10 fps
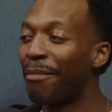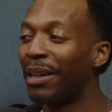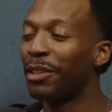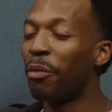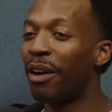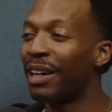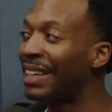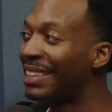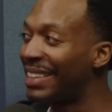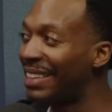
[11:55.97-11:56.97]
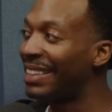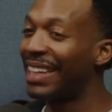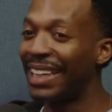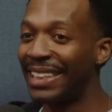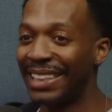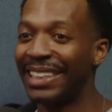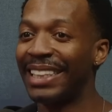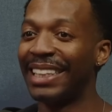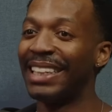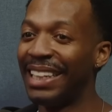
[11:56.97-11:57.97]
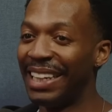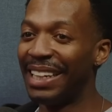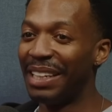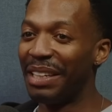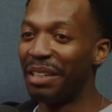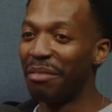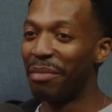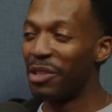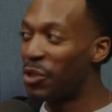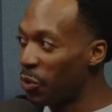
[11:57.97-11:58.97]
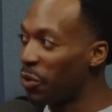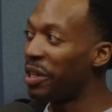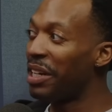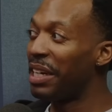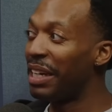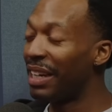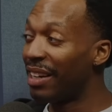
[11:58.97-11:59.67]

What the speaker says: I'm about to walk into this Kansas City, Missouri,